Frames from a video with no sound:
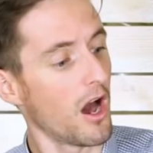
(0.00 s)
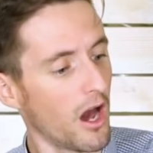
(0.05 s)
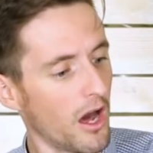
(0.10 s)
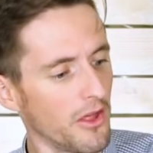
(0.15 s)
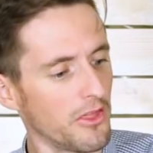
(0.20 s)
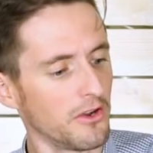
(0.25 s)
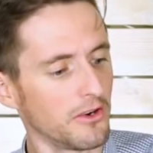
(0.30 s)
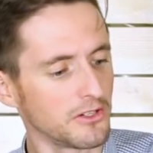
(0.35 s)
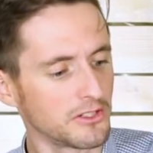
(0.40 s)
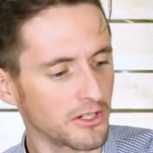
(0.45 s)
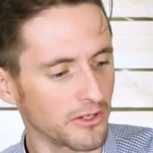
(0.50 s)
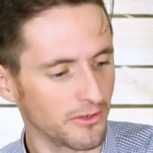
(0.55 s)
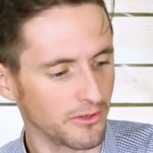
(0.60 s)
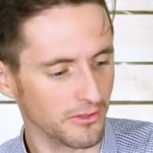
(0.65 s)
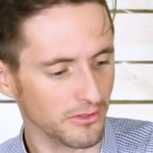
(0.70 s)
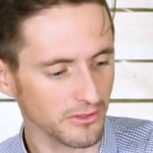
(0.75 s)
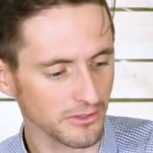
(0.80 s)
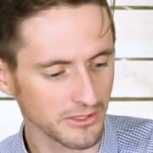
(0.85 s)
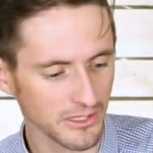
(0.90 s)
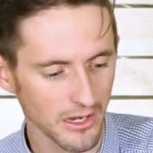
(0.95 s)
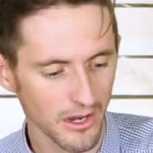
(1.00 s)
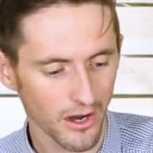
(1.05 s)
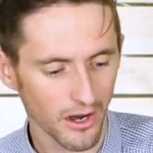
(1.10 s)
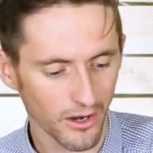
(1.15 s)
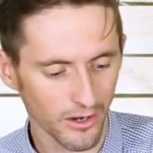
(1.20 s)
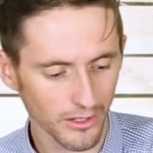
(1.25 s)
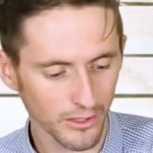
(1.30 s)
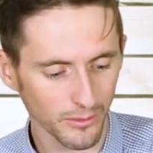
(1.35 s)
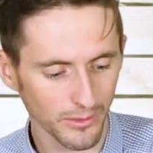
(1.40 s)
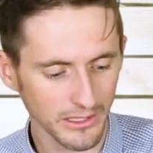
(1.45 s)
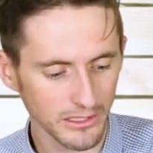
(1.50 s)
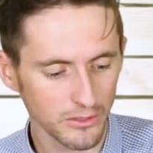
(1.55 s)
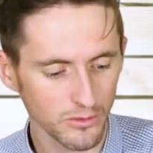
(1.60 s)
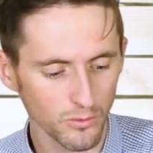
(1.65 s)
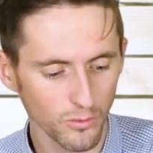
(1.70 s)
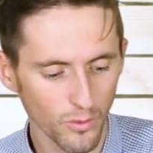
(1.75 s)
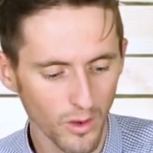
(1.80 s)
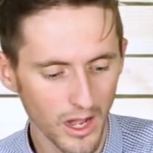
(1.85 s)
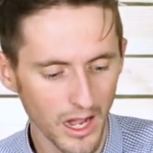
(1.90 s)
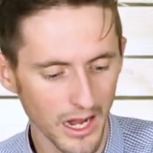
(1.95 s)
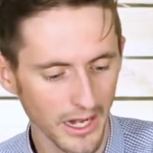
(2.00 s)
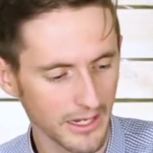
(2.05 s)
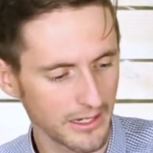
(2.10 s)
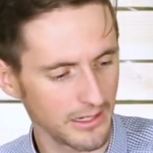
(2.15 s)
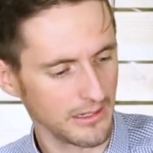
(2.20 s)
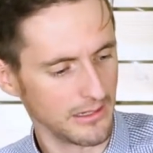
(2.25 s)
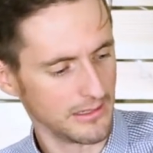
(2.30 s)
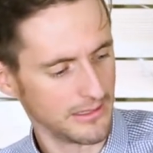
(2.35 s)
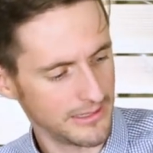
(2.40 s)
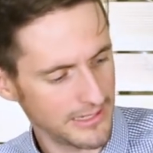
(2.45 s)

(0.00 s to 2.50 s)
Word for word: Other turtles are going to walk